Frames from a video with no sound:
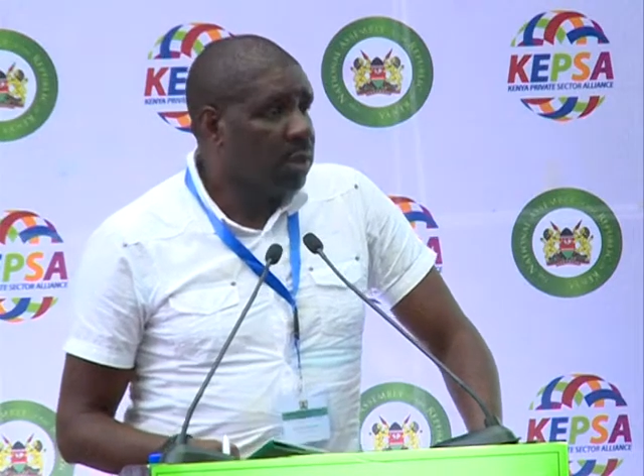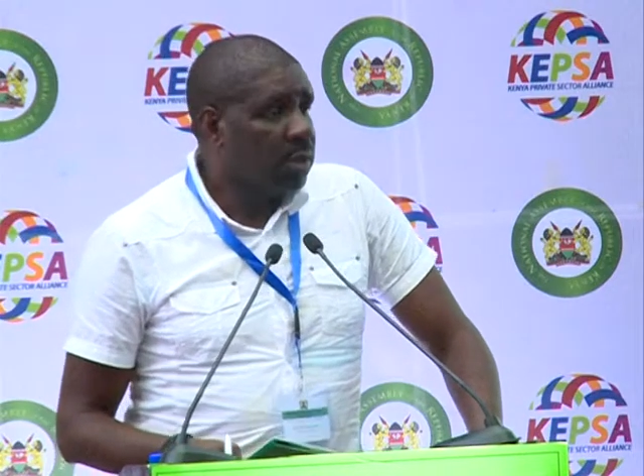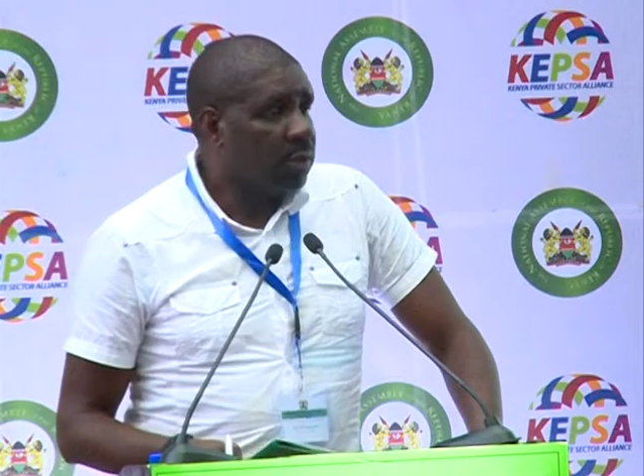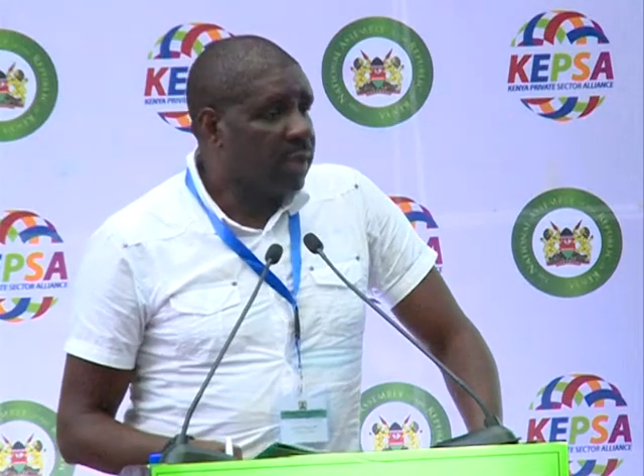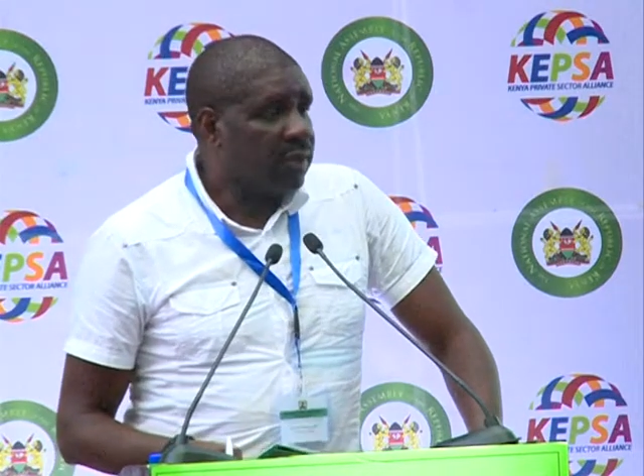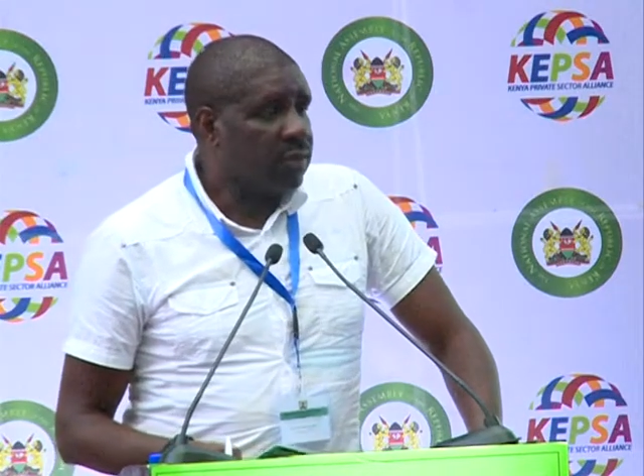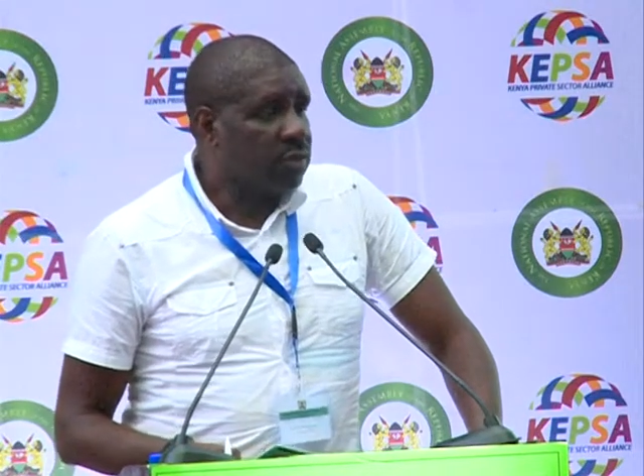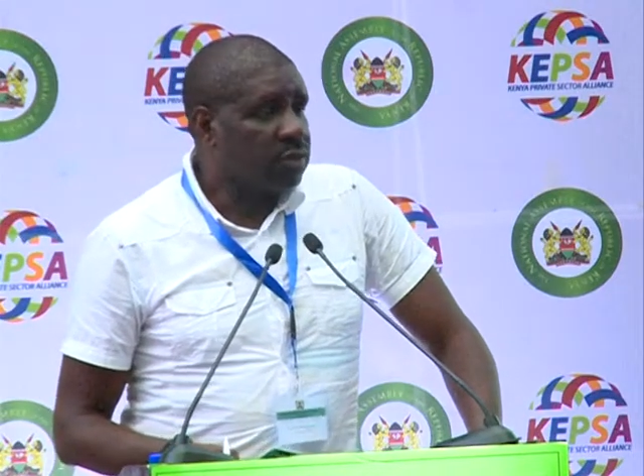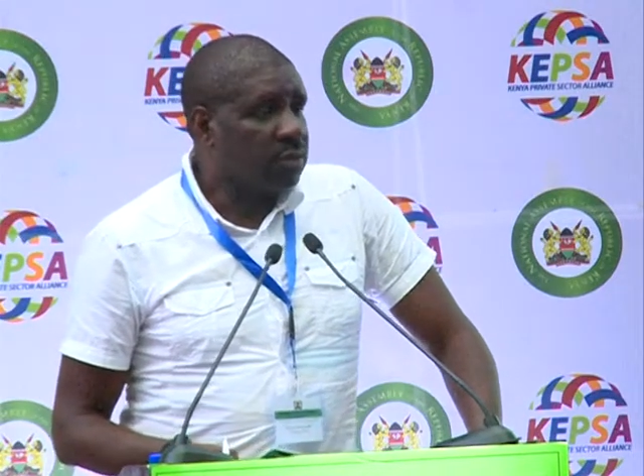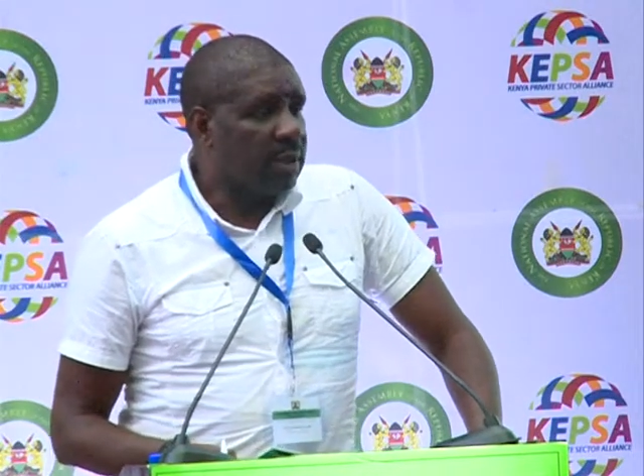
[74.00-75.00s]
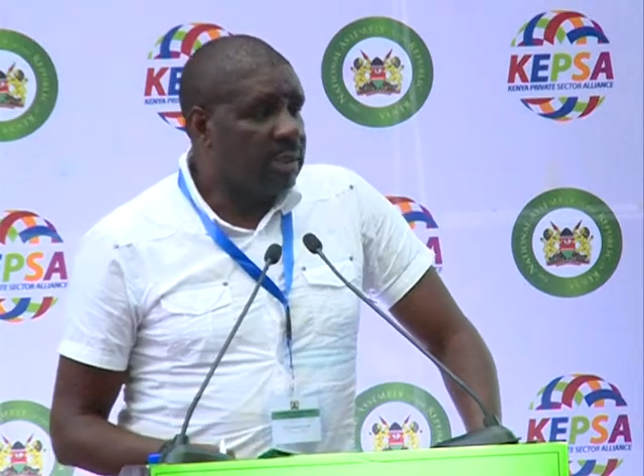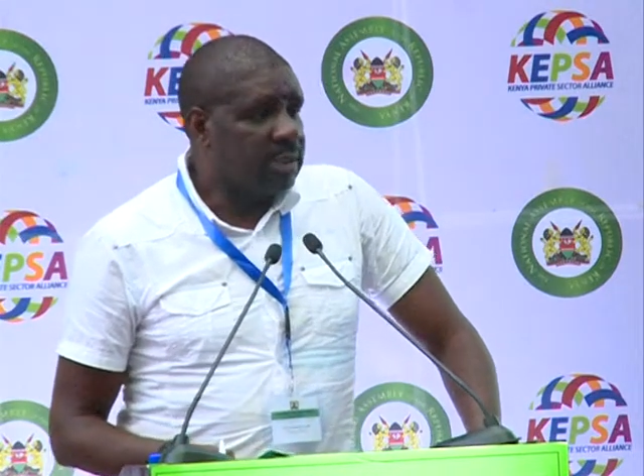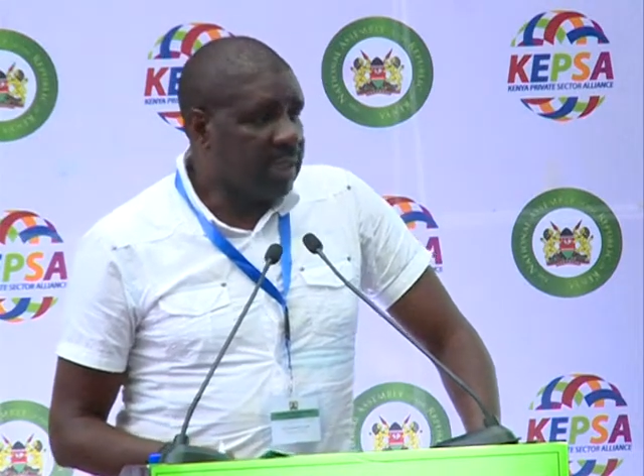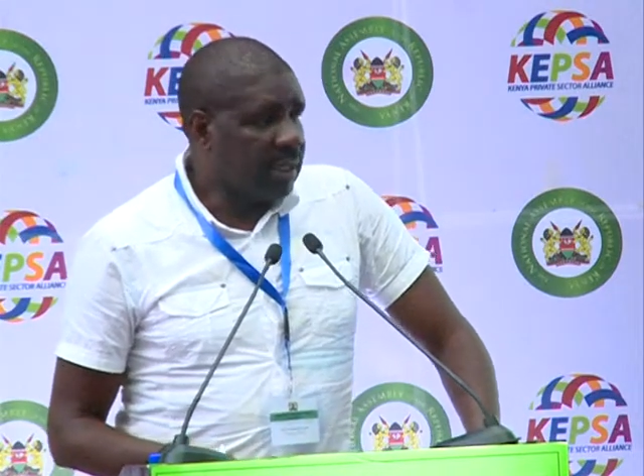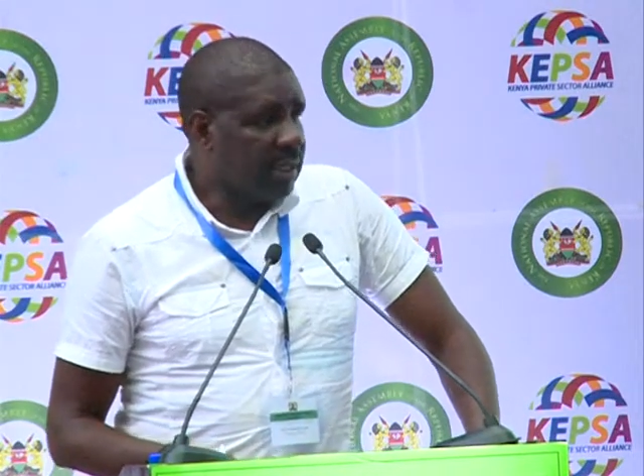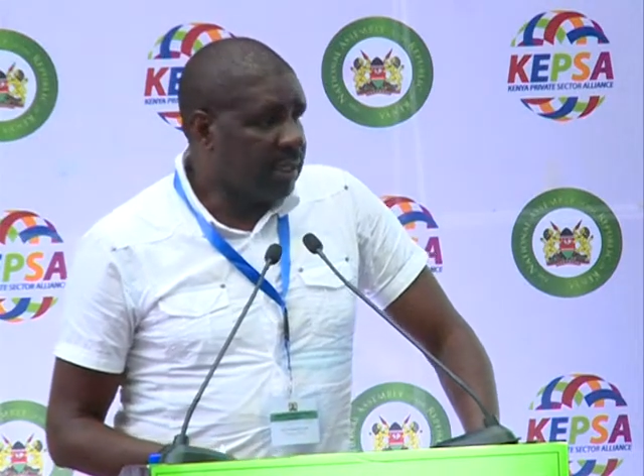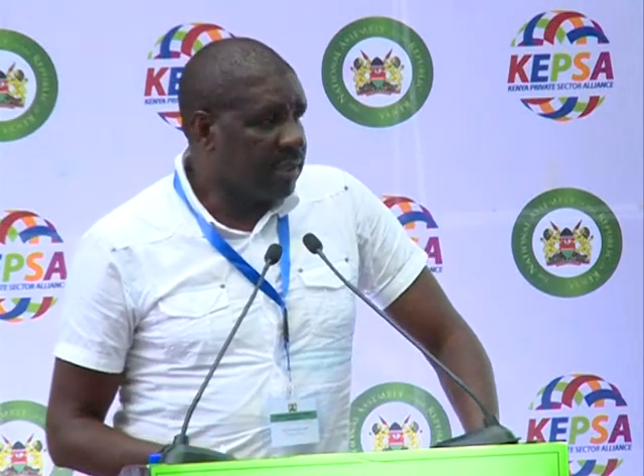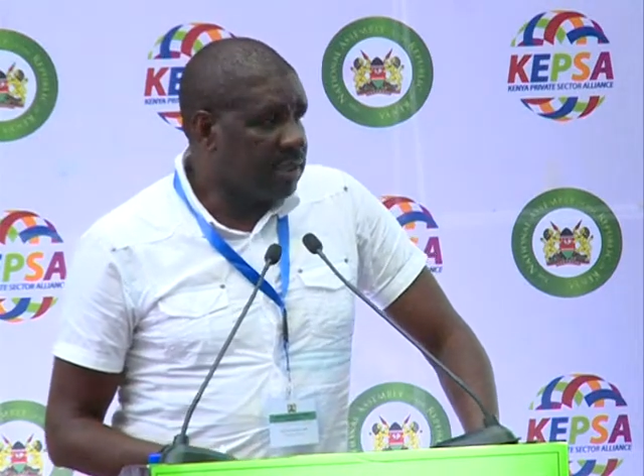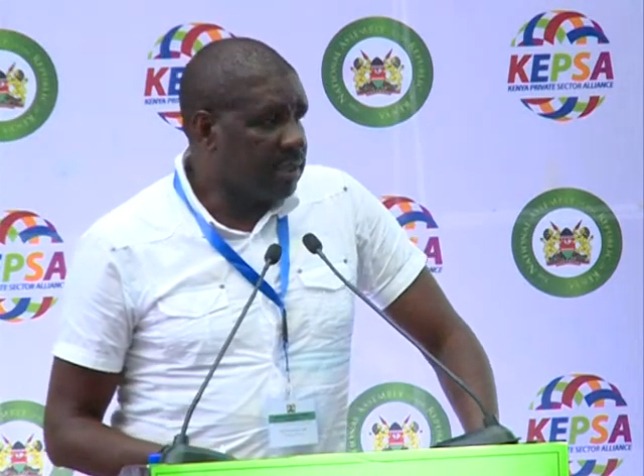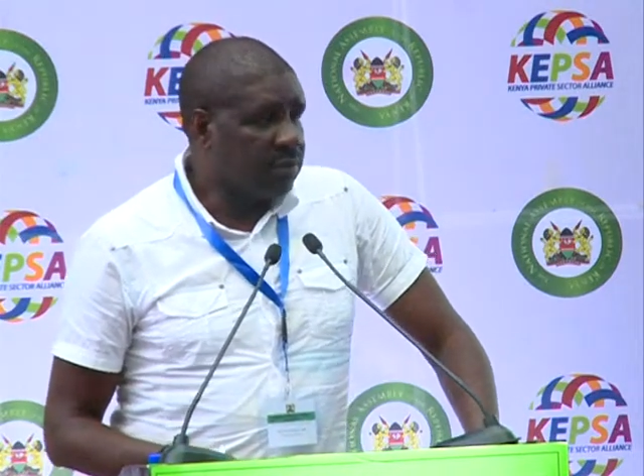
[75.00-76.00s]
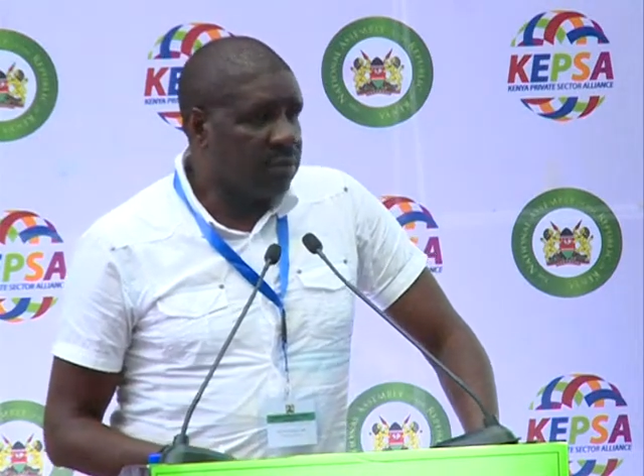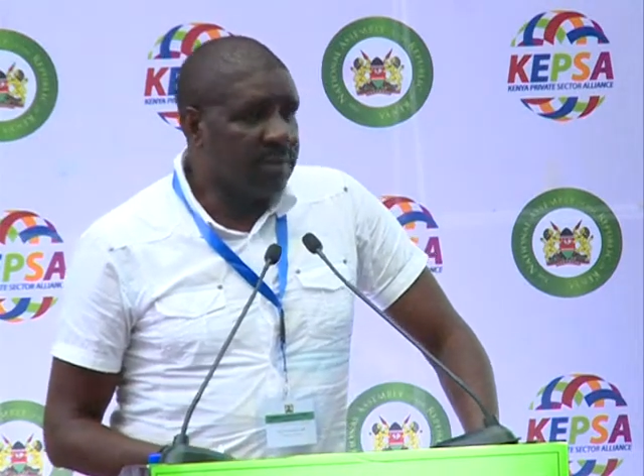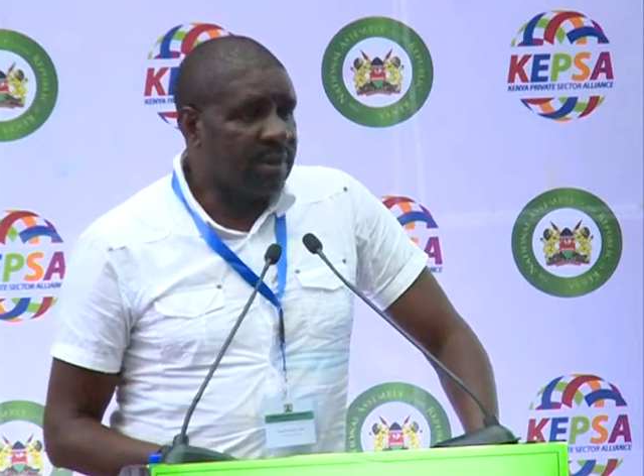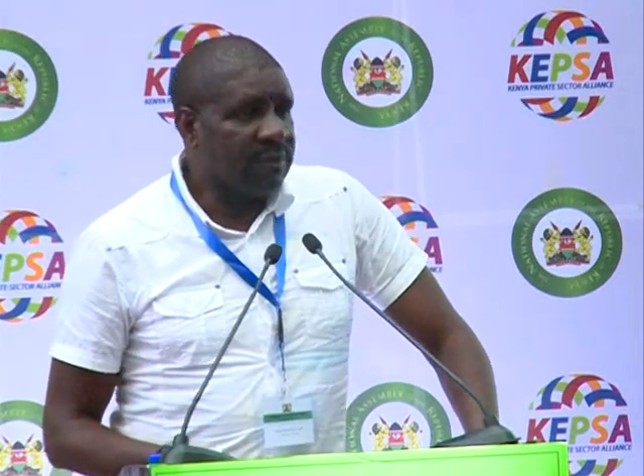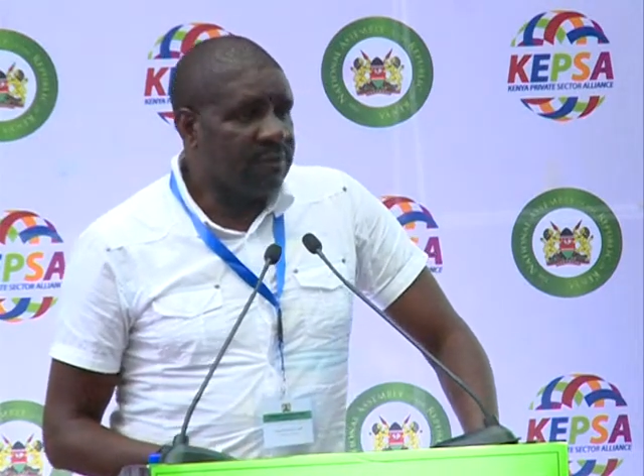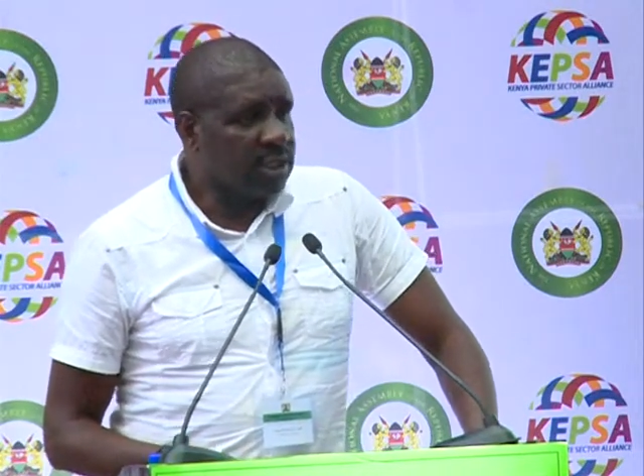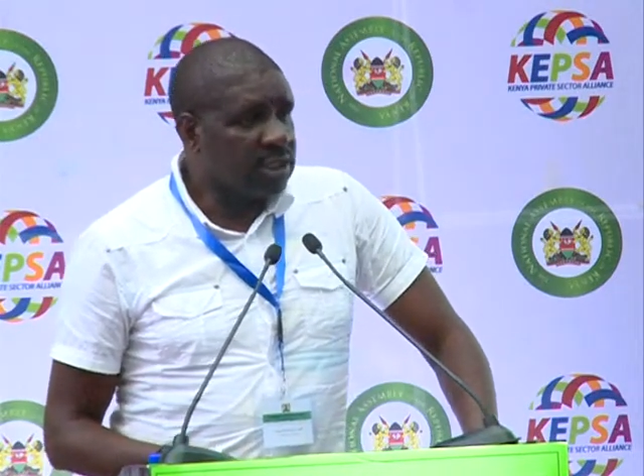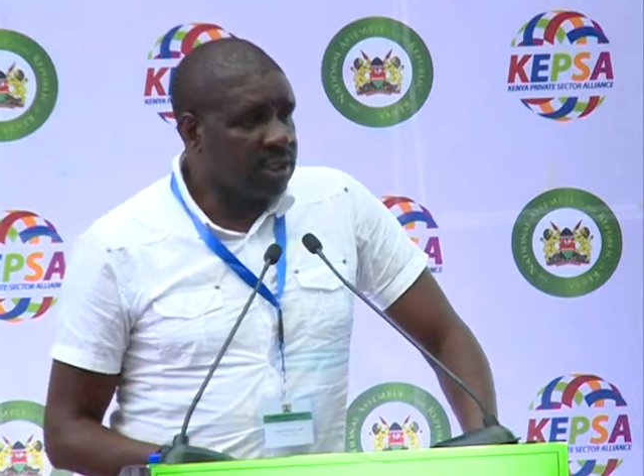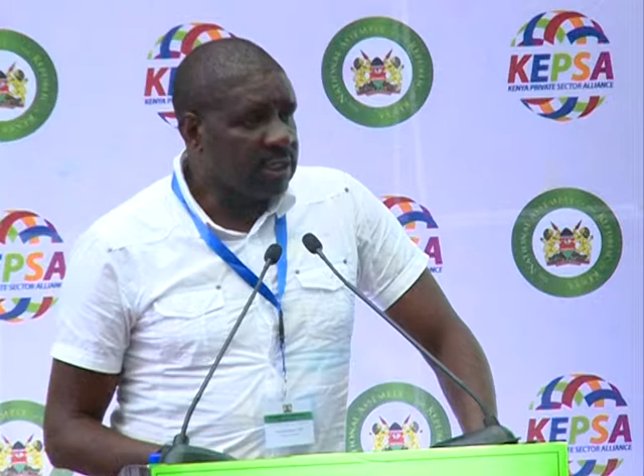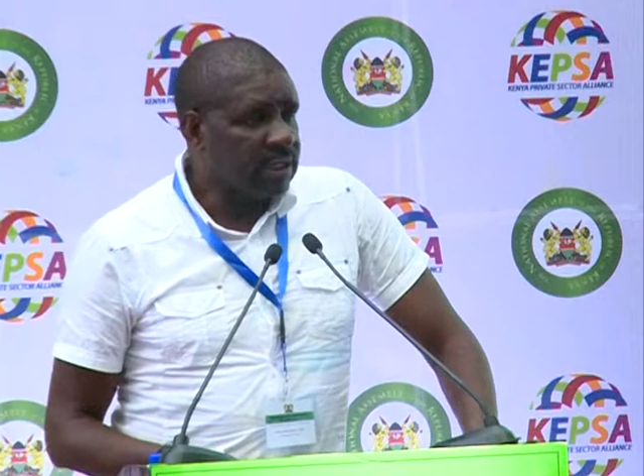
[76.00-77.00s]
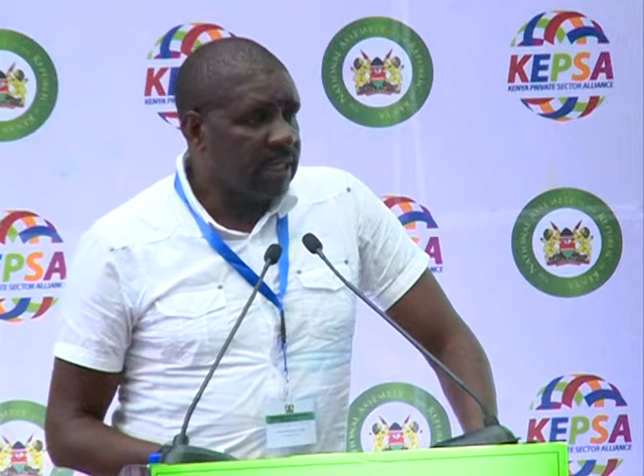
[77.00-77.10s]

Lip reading: we have also said, and this is for the manufacturers,